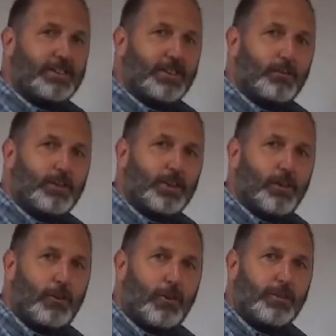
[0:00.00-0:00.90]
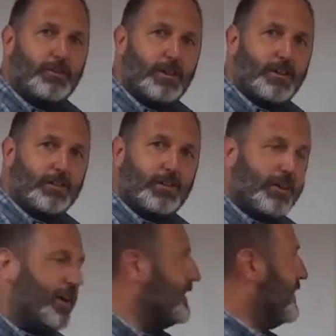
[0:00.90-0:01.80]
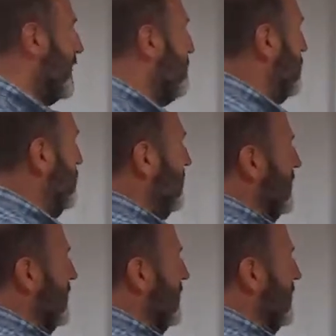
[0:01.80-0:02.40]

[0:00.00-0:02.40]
to see what's going on is create a table.